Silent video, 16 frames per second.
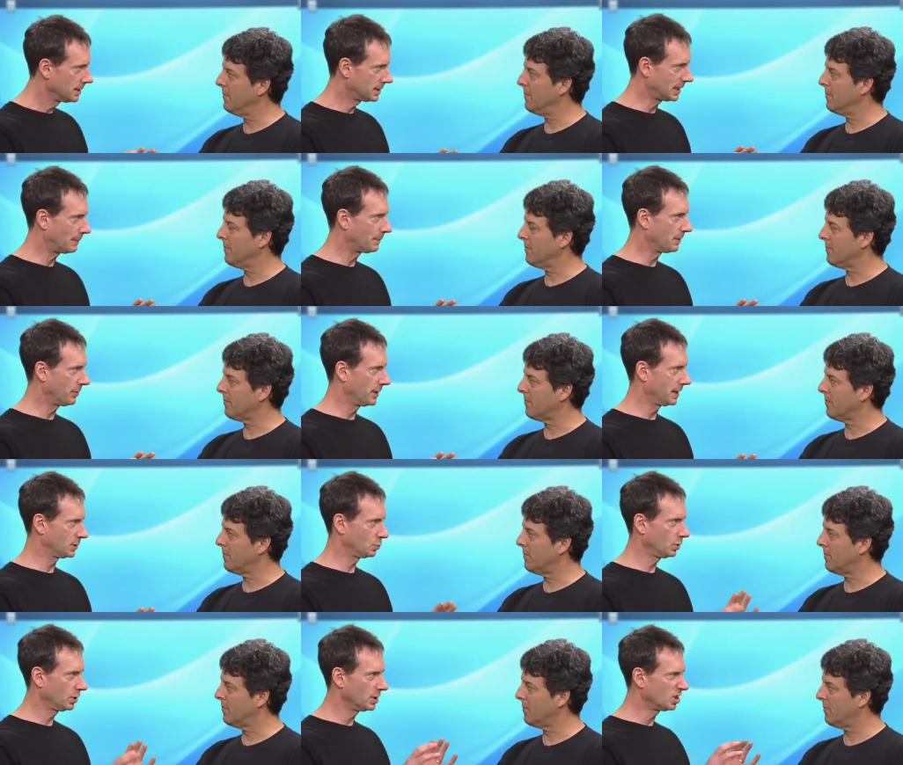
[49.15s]
Speaker 1: separate
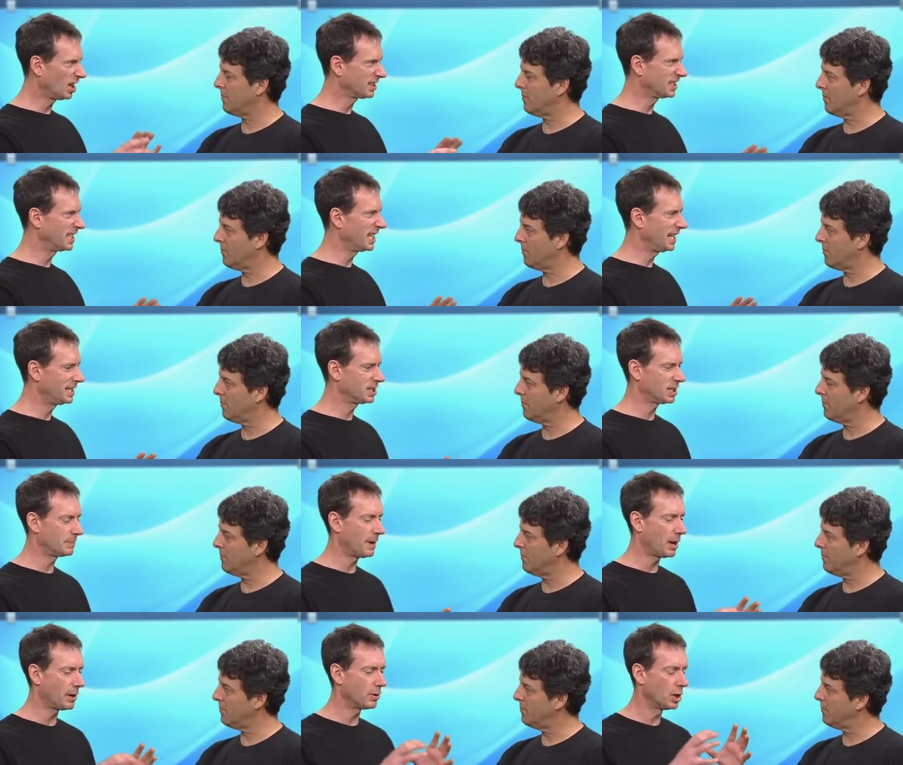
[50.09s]
things. We're going to talk today just
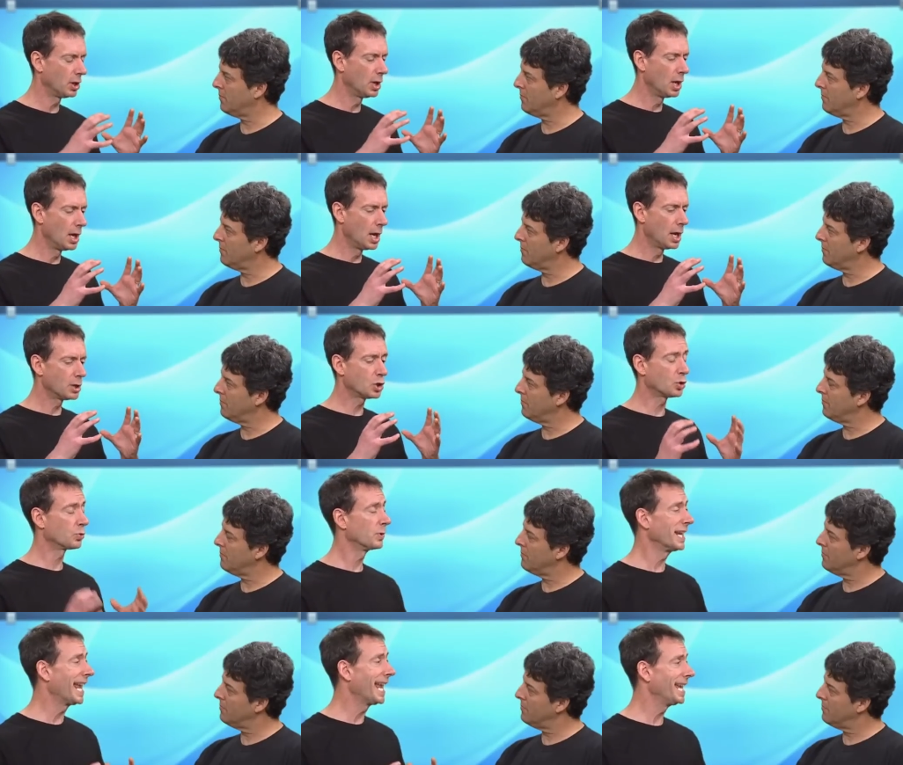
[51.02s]
about
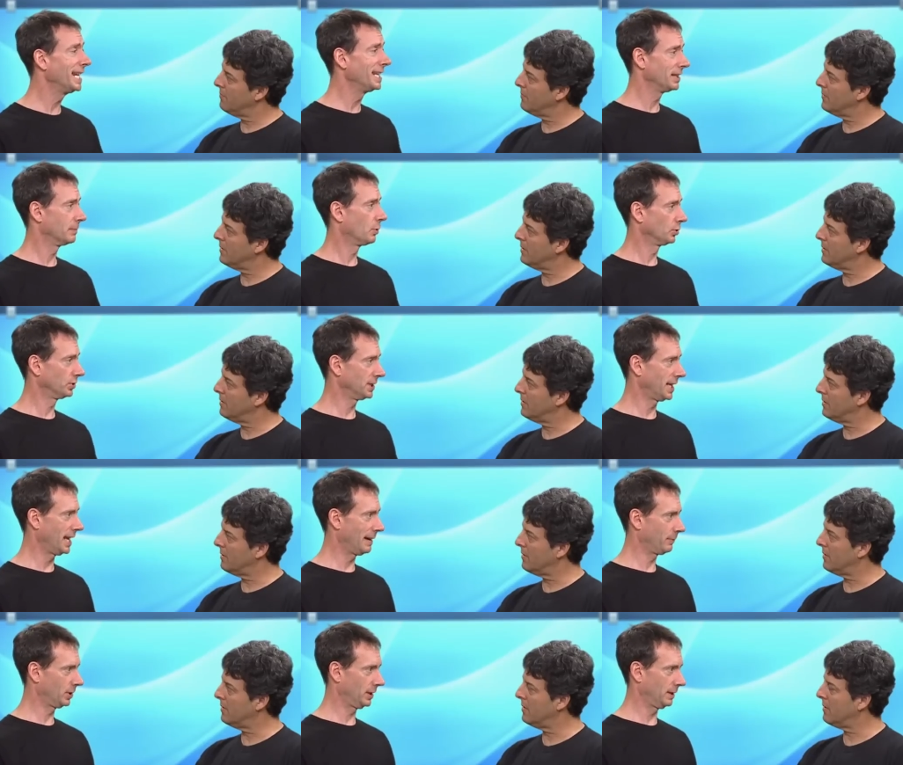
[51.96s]
creating the
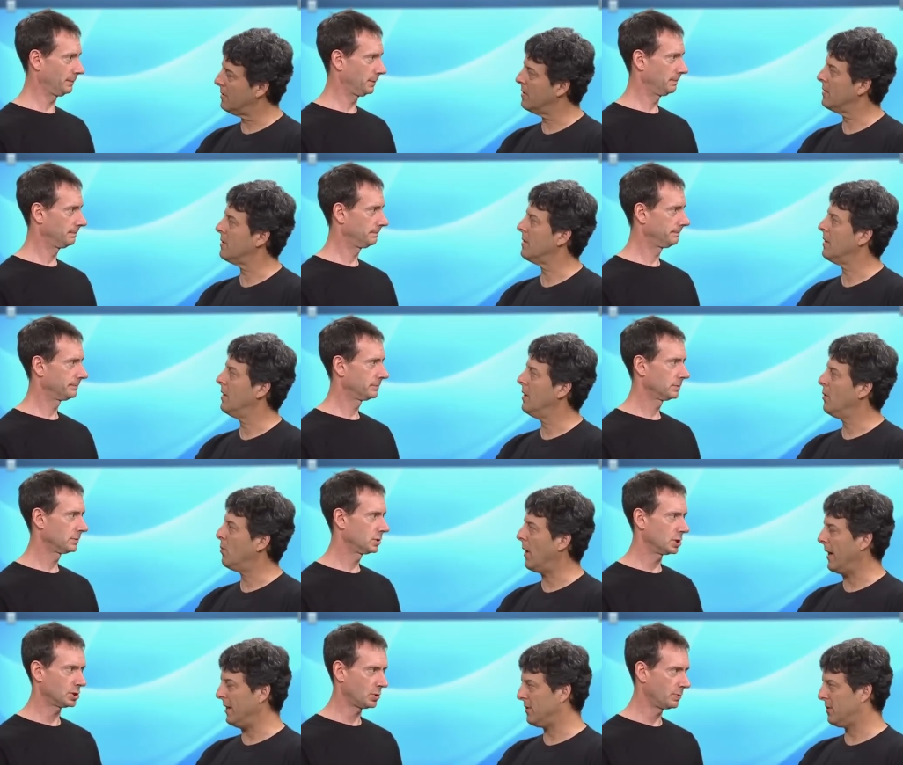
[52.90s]
multicam clip
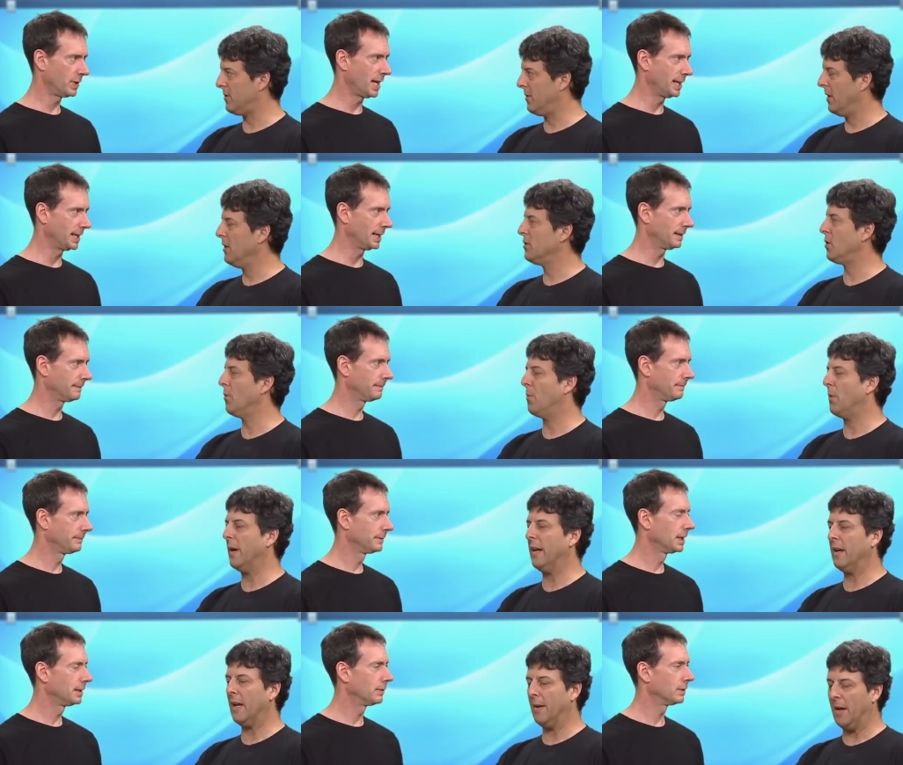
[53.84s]
right. just creating it. So
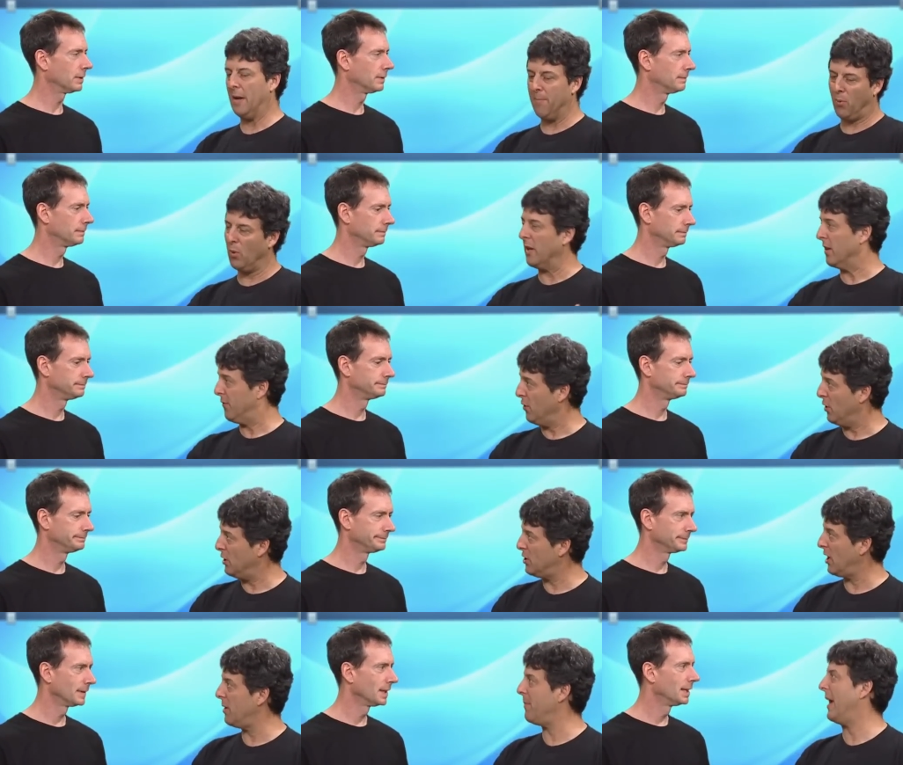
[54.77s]
bring uh,
Speaker 2: importing the
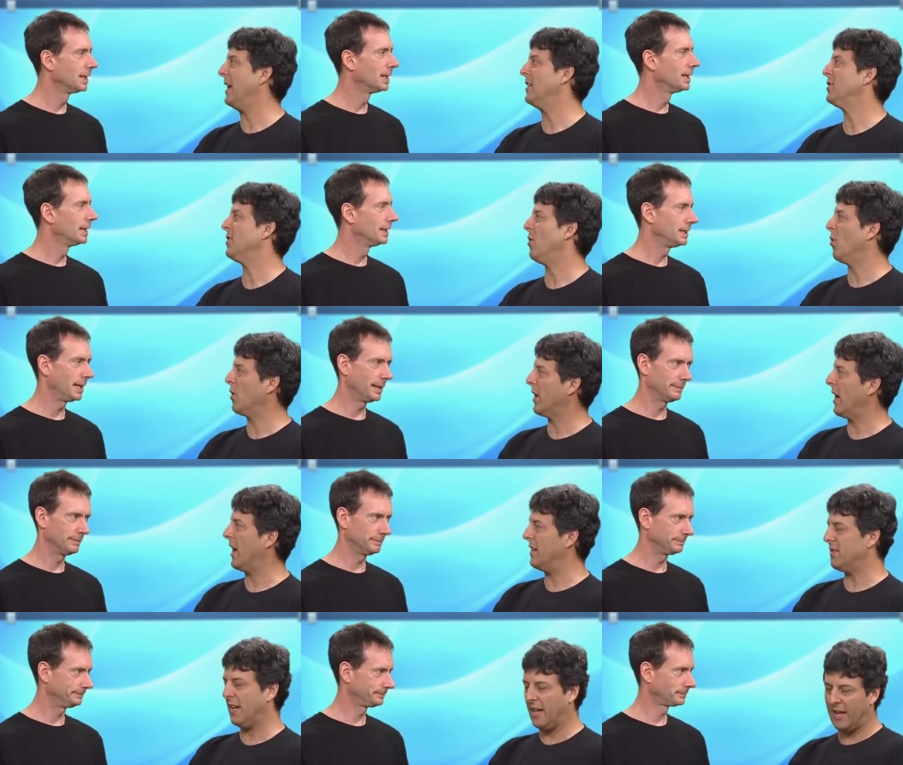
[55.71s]
footage, I'd imagine,
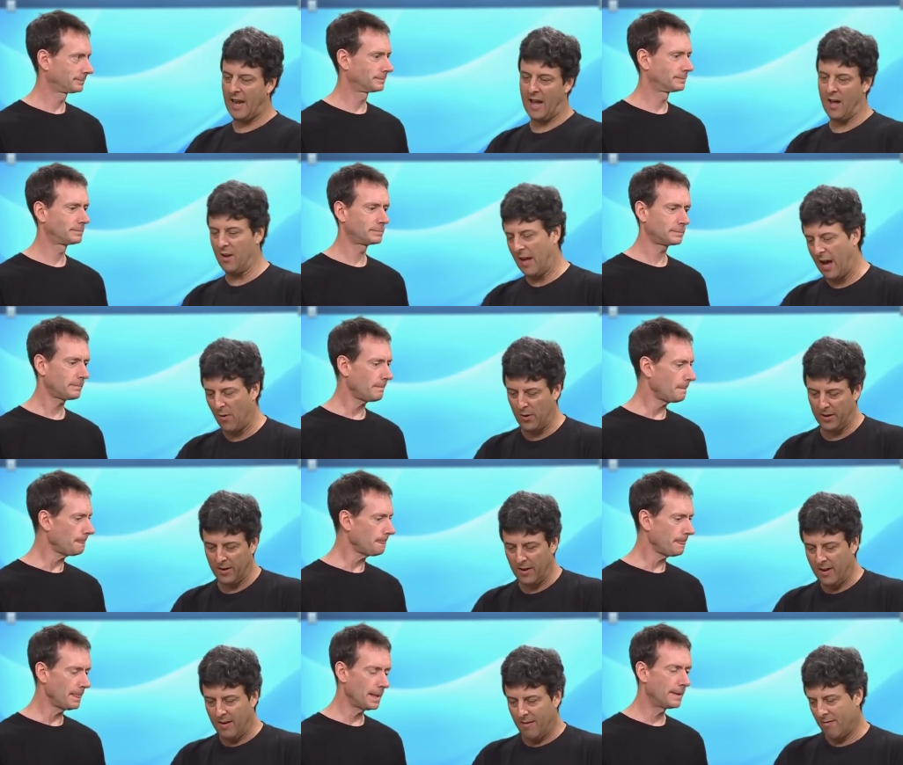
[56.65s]
organizing yeah. it, how how it
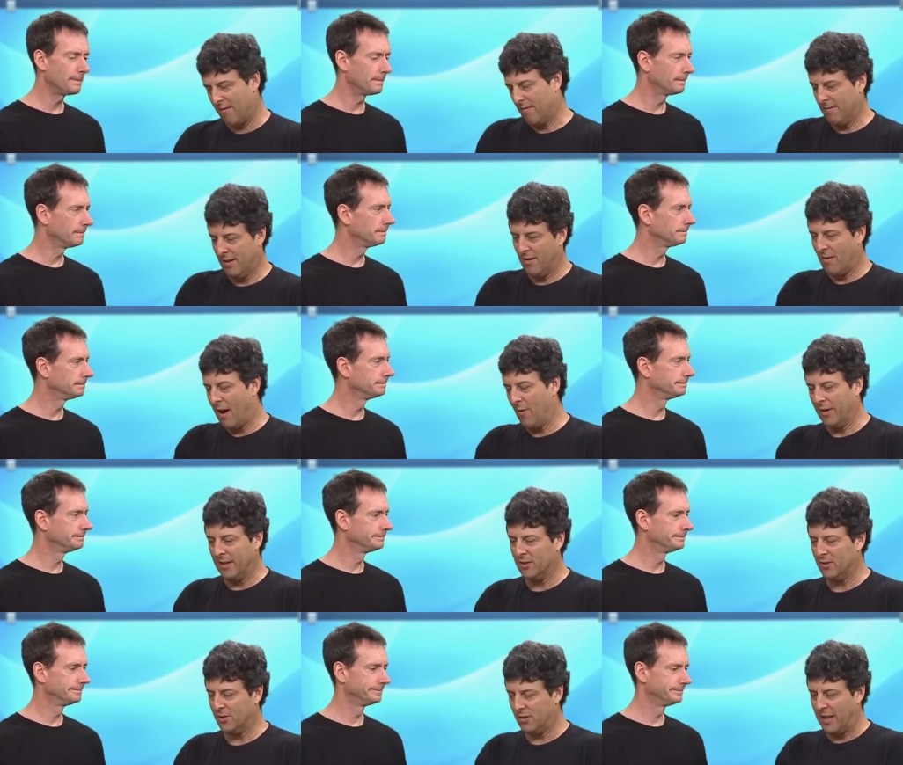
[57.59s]
you know how it
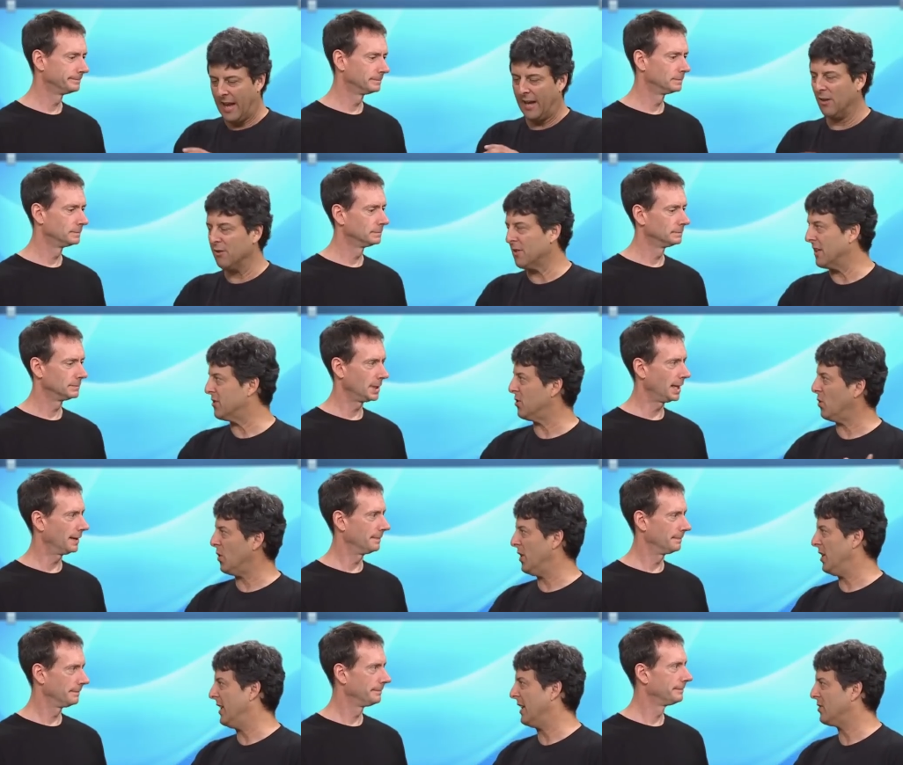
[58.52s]
gets the angles get
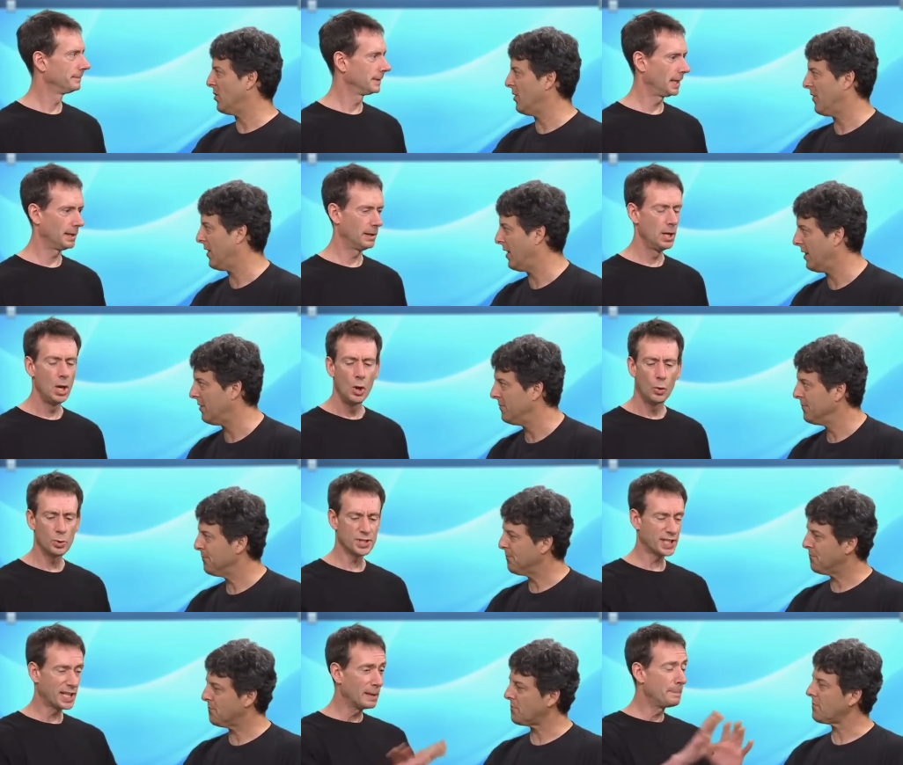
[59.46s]
sorted, yeah. that sort of yeah. thing.
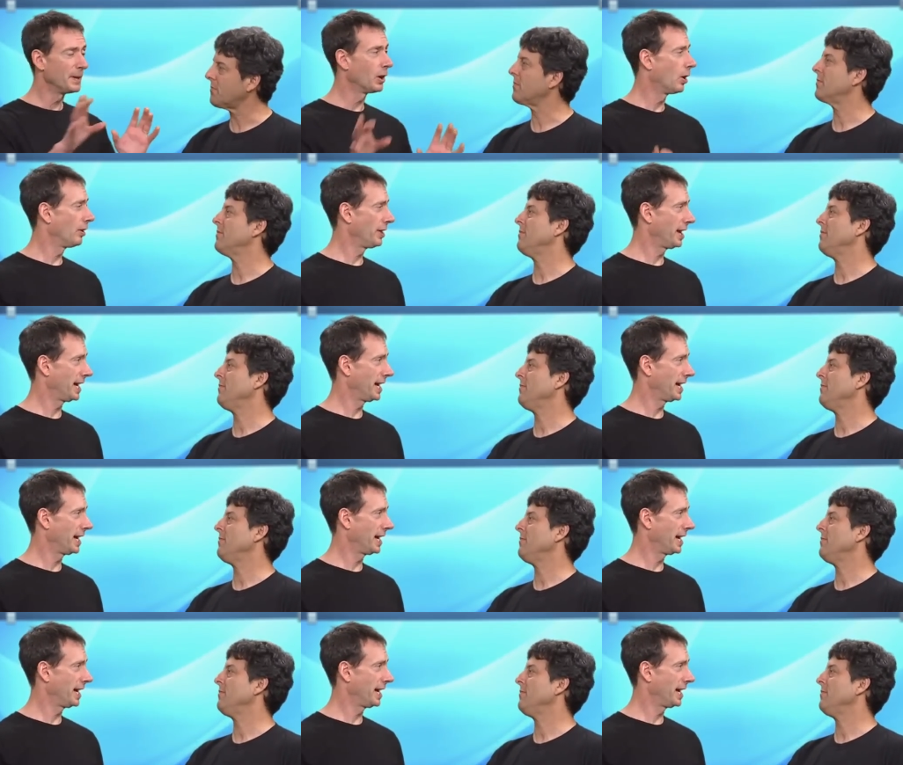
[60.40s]
Speaker 1: Or skipping all